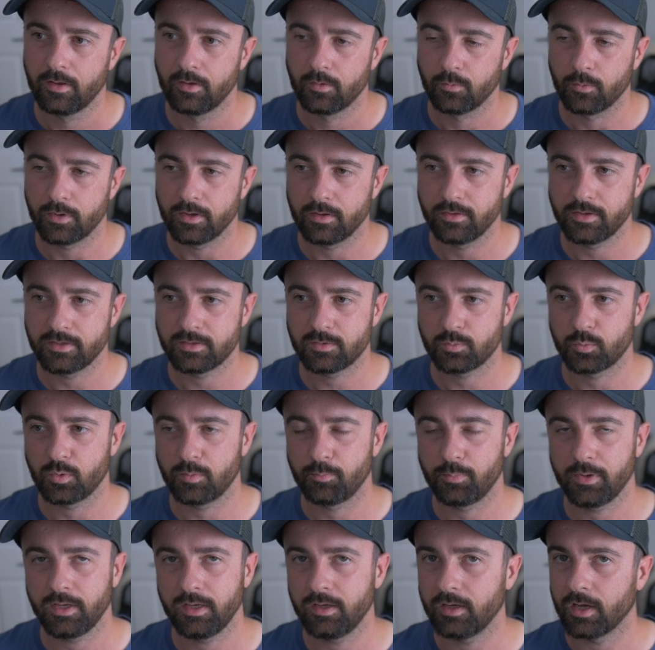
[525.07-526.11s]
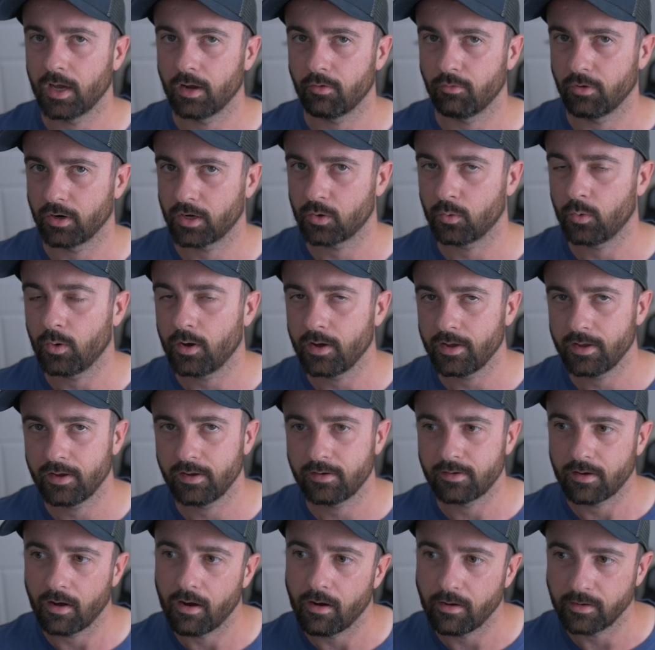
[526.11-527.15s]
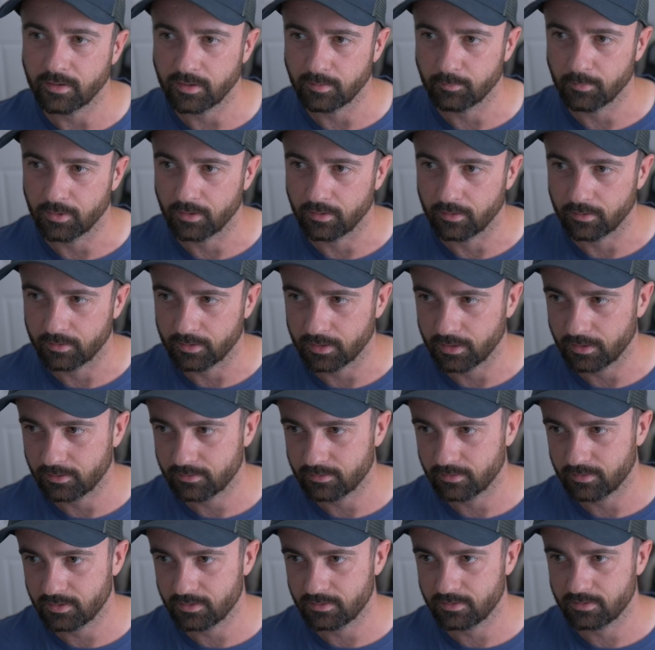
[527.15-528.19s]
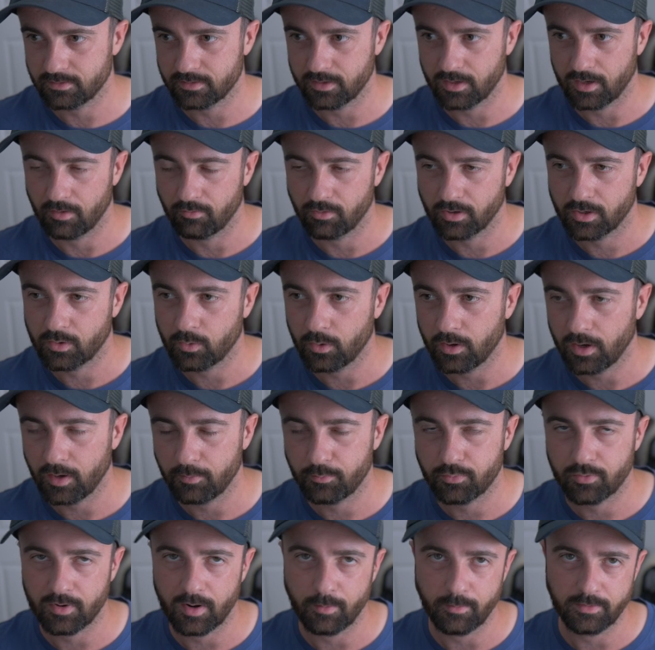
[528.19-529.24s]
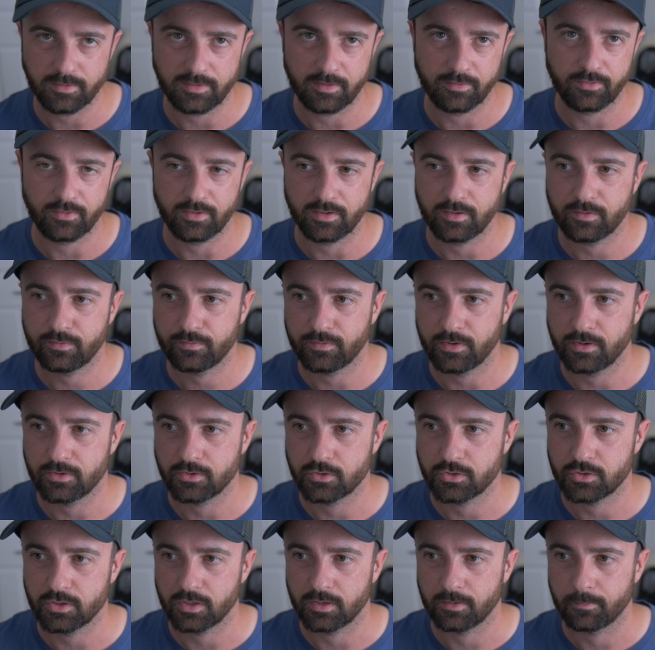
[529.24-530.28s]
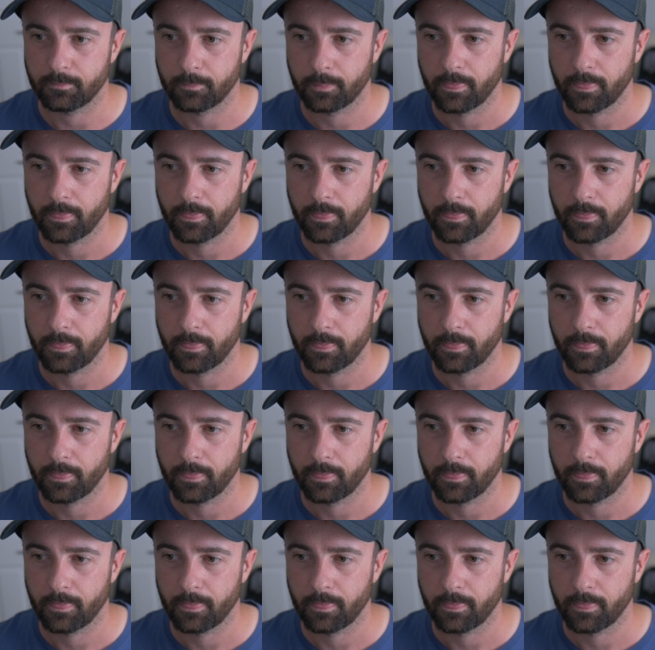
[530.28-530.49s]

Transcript: Well, this would be a required argument, okay? So this is a, a required parameter for this function.